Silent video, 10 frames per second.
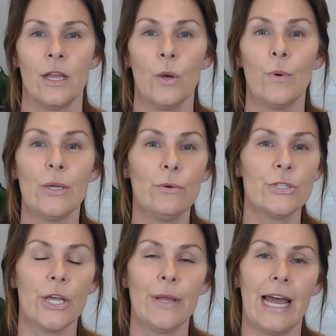We
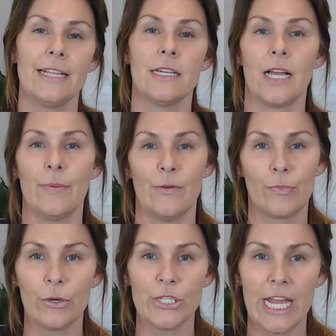also had a couple of
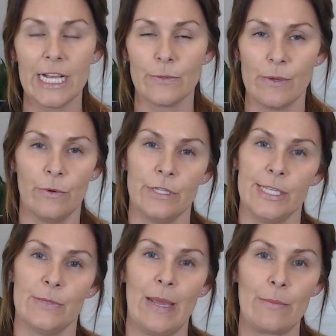projects we wanted
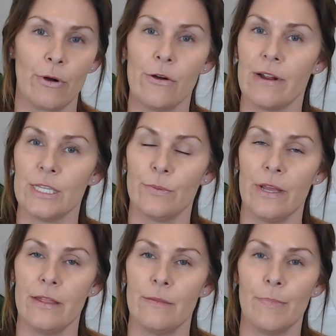to make progress
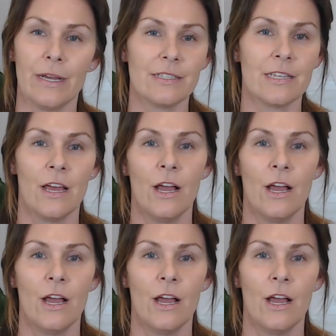with, but